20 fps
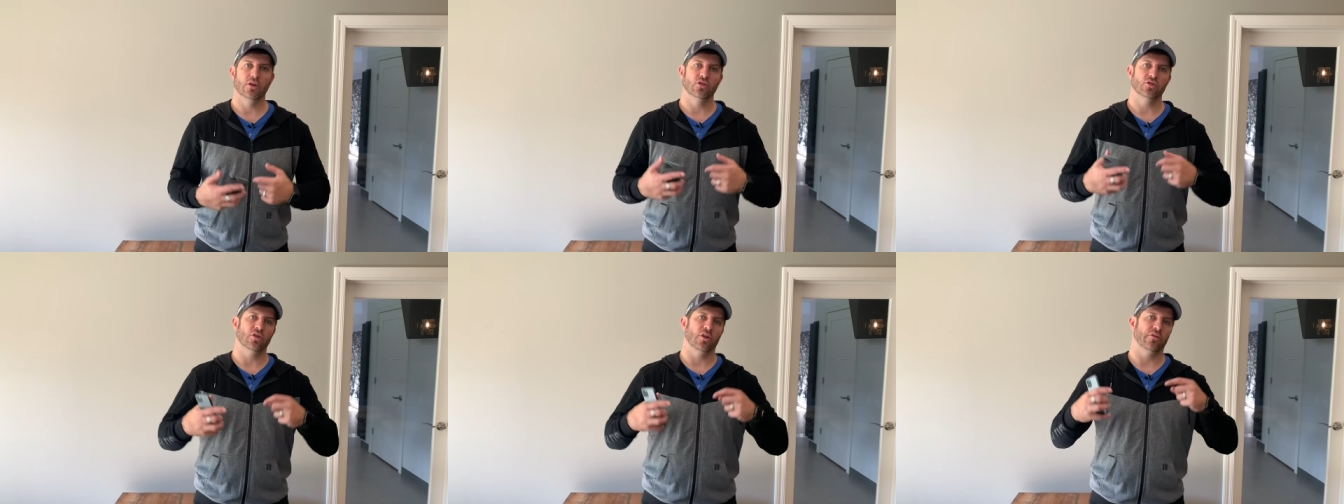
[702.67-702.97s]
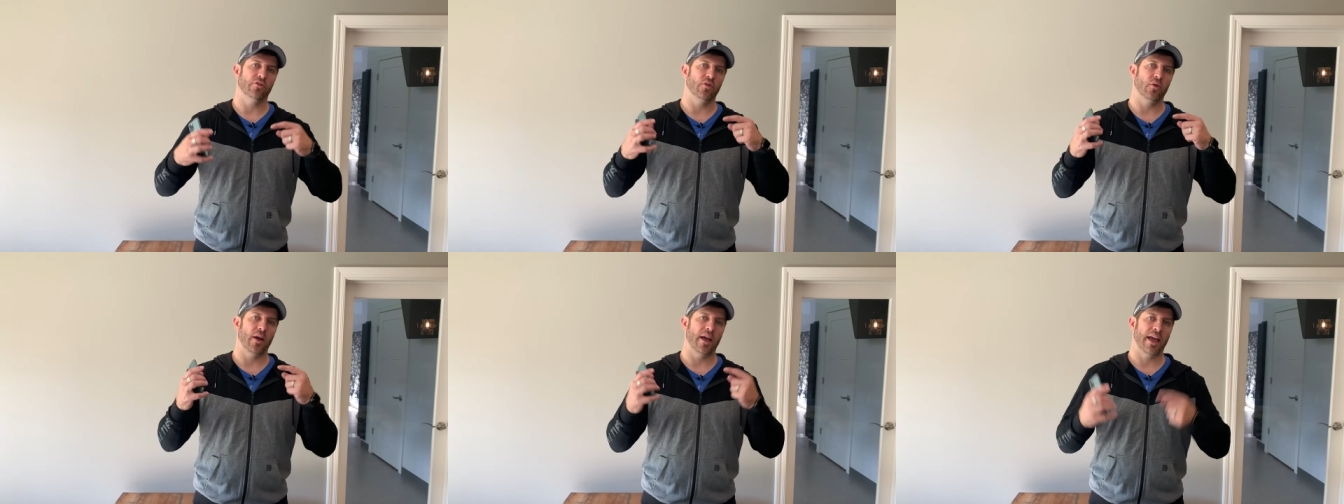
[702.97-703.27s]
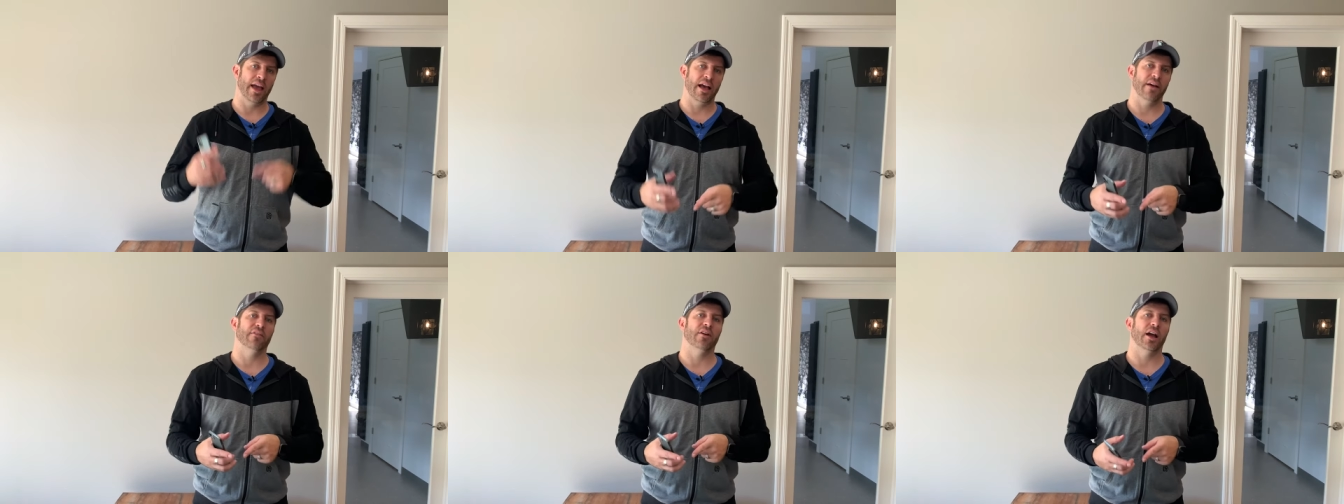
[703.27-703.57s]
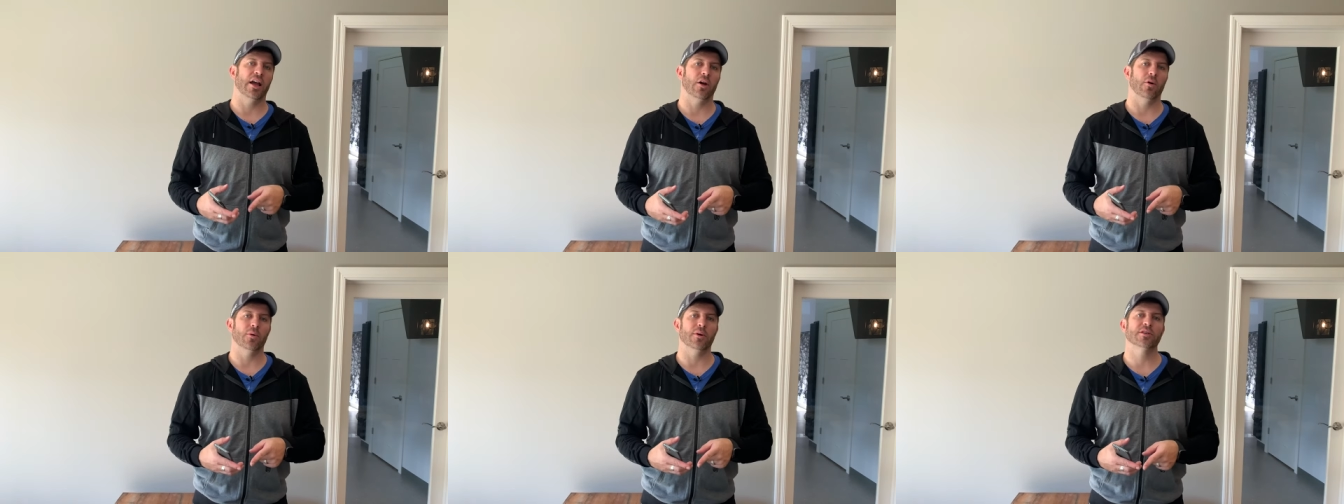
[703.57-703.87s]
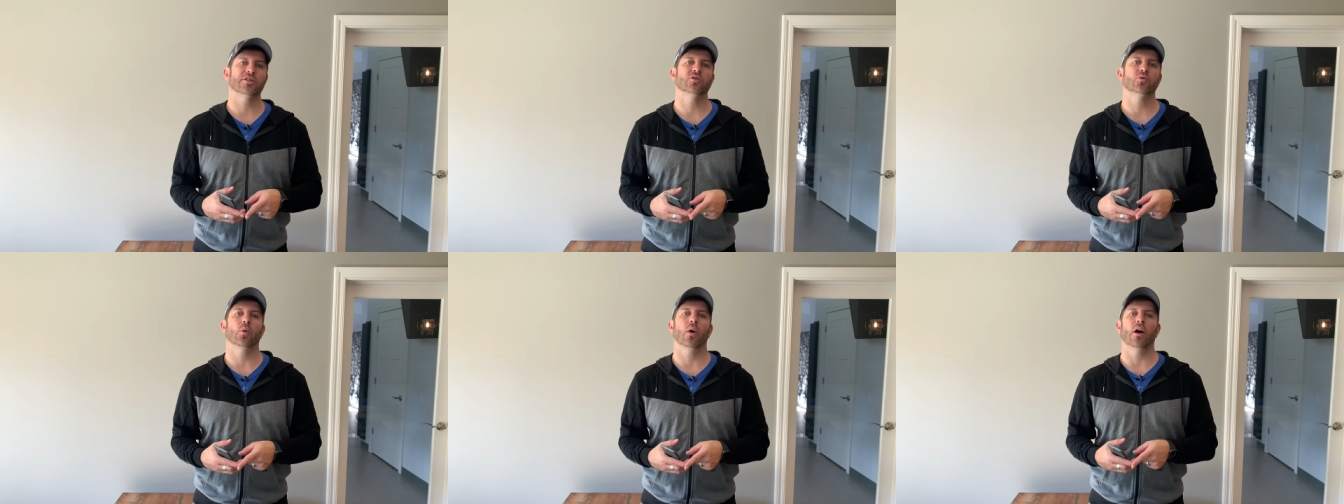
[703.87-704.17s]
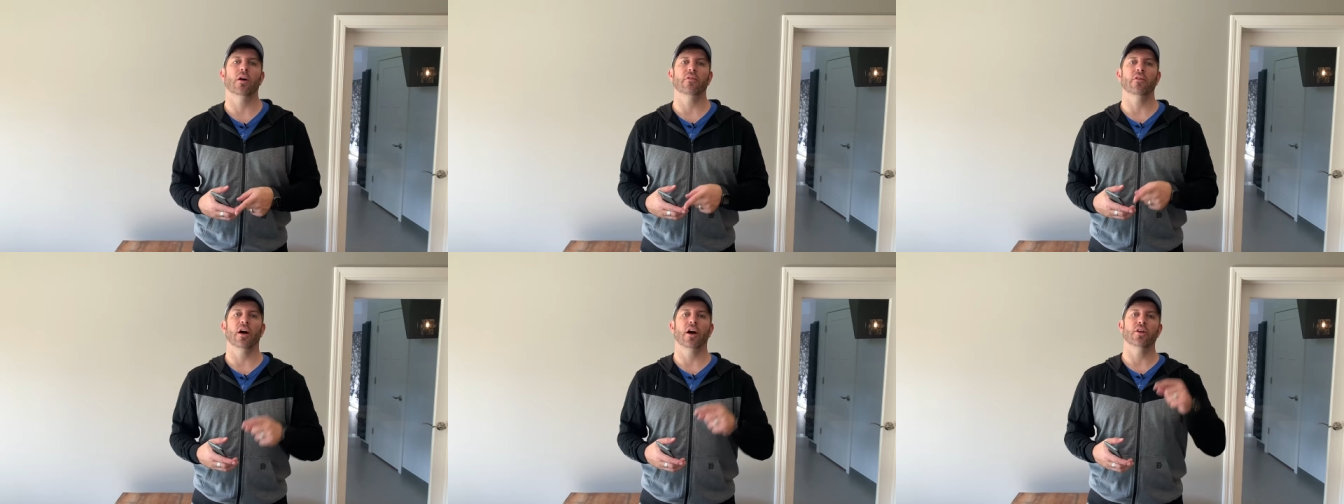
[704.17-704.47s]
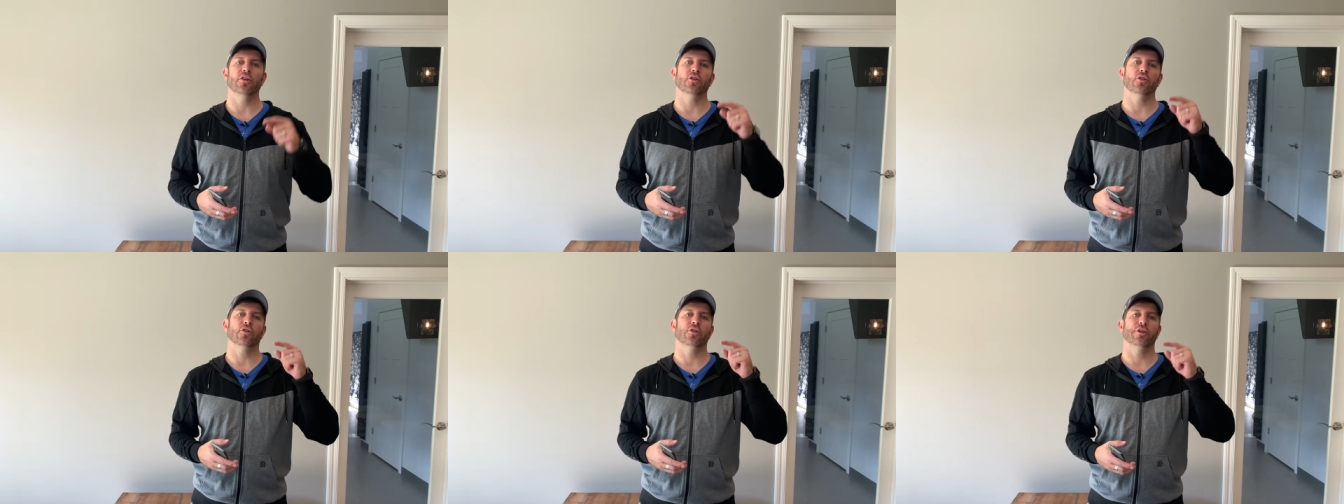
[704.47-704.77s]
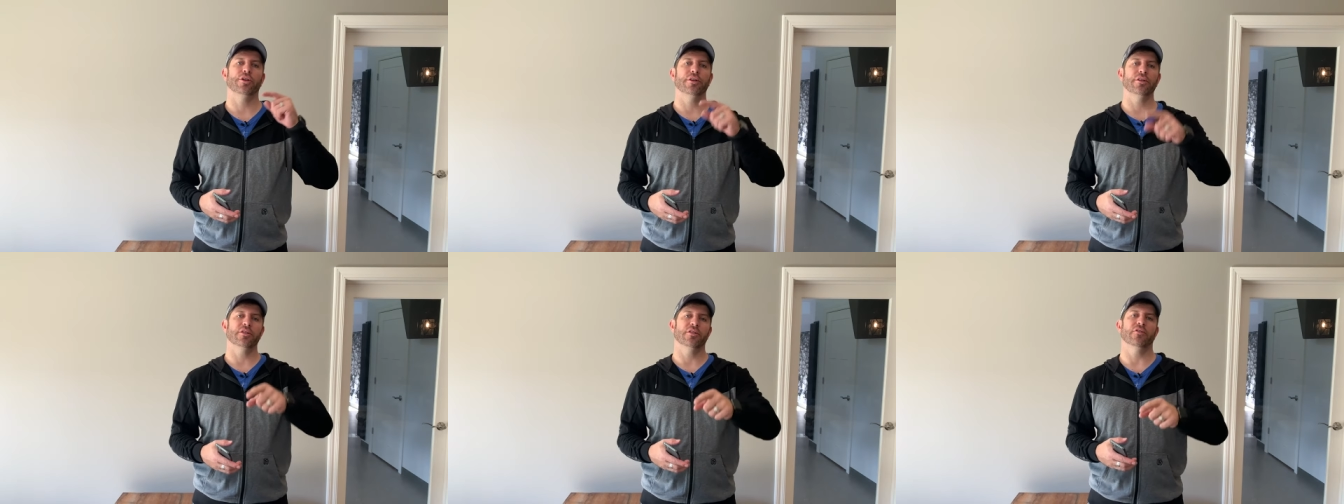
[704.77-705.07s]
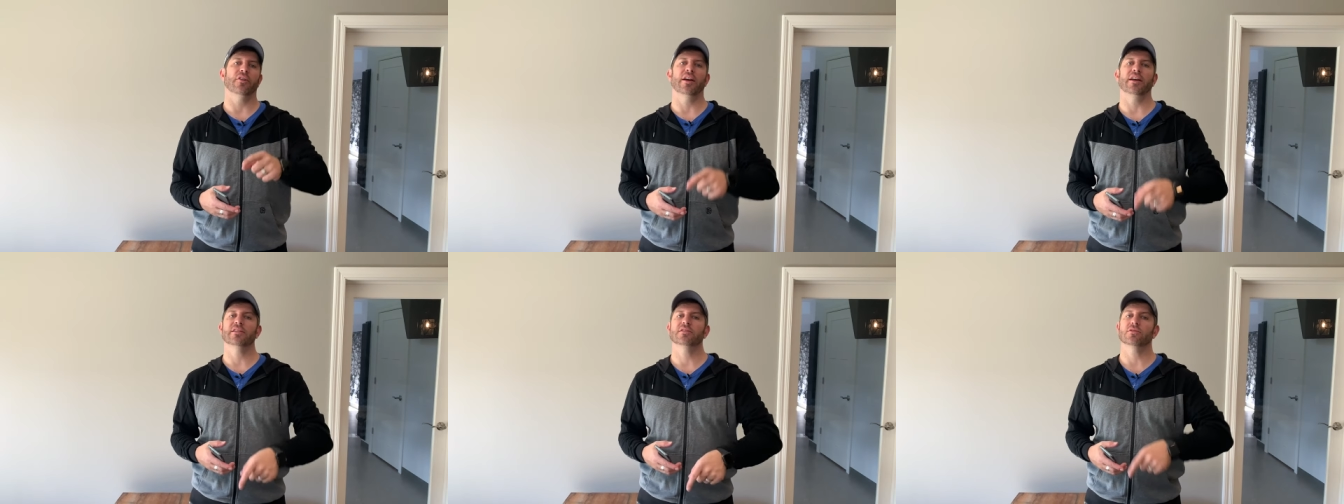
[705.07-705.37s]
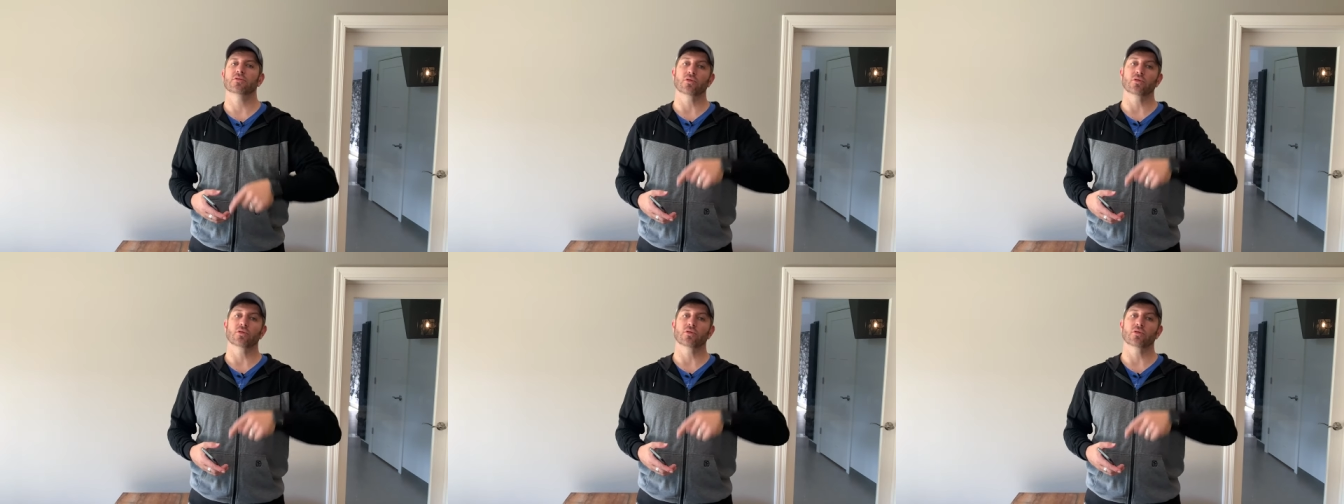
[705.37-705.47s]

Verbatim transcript: So if you have iOS 12 on your current device,